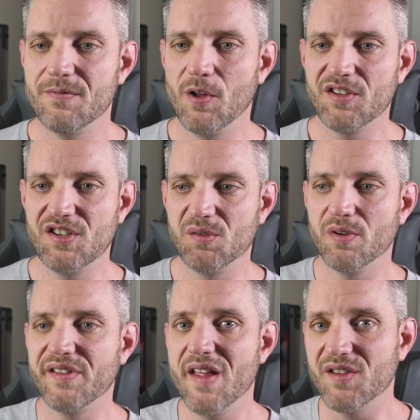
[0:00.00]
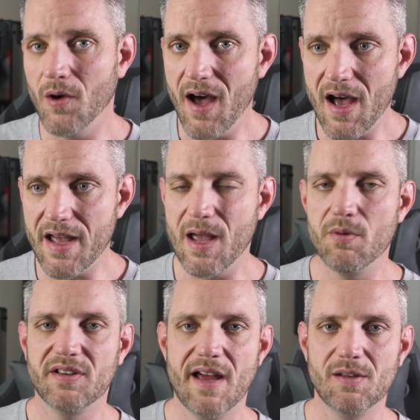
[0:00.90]
the voltages were set so high and
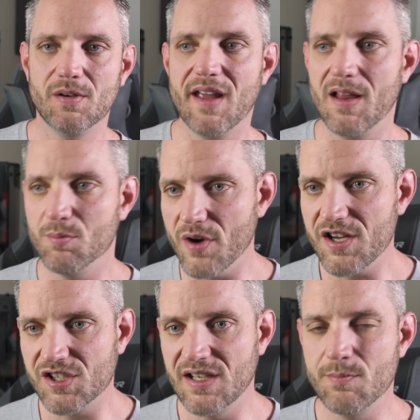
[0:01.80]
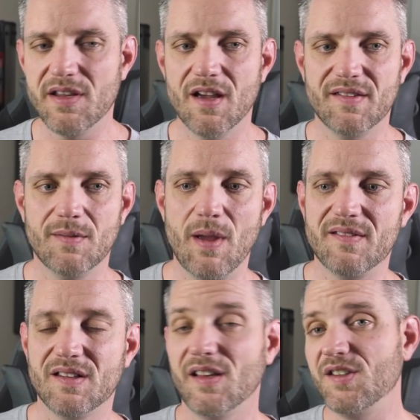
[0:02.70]
with line load calibration and because it
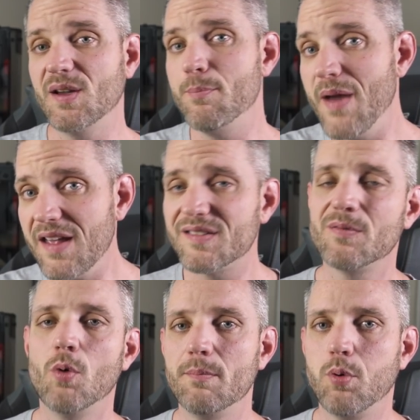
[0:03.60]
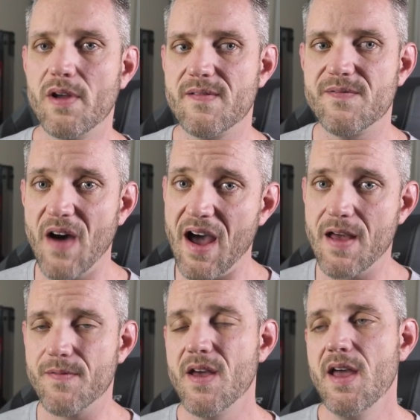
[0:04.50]
basically took a base of
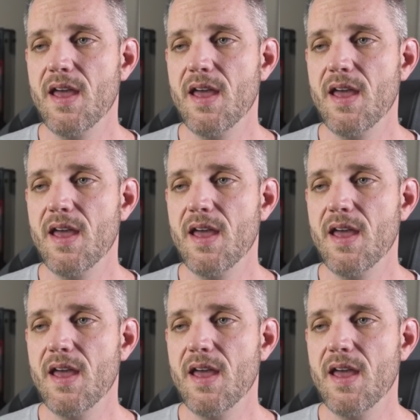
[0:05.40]
1.5